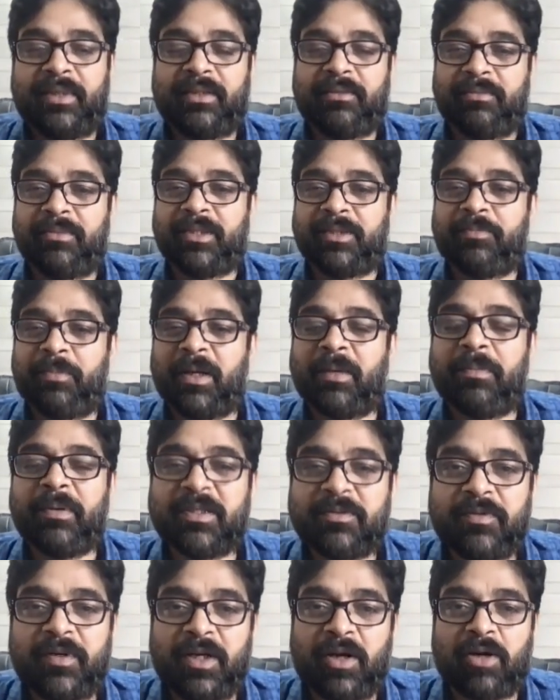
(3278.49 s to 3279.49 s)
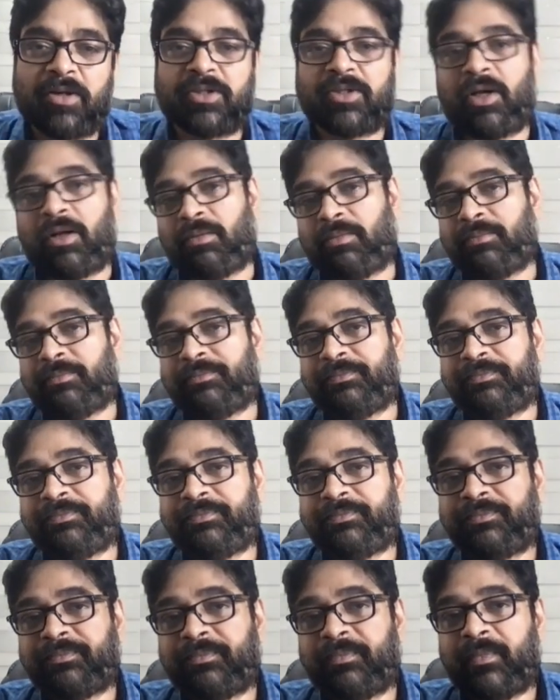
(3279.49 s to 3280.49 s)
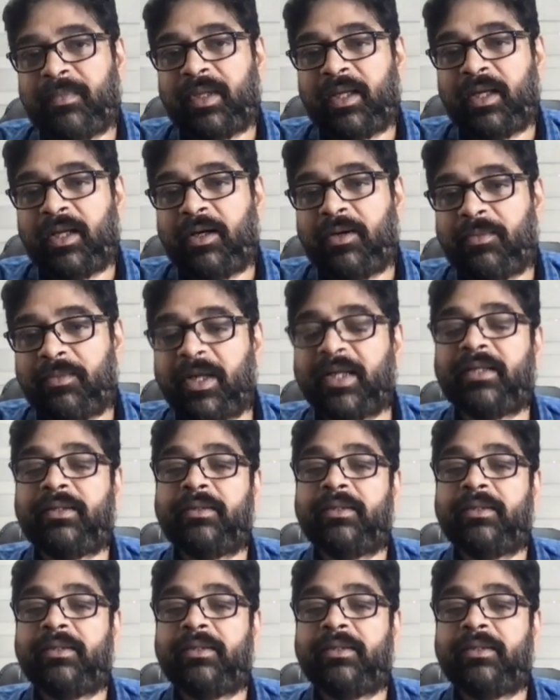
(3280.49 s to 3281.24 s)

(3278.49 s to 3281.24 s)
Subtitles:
This purpose will not solve. Right?